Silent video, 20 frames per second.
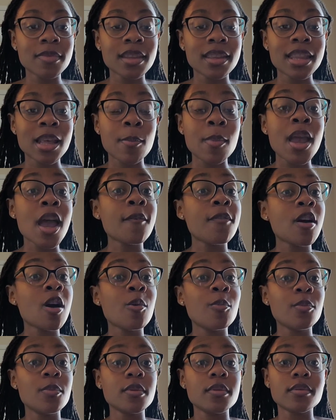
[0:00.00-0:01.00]
that may have
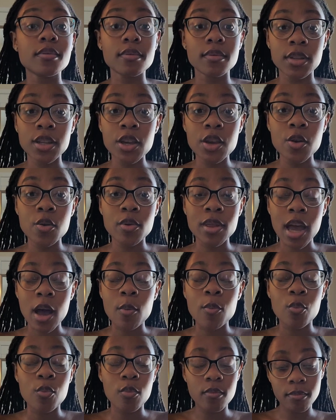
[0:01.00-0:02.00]
helped you, that
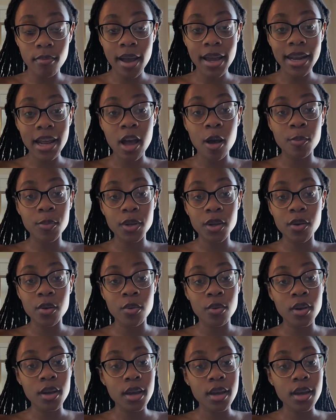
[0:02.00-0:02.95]
might help you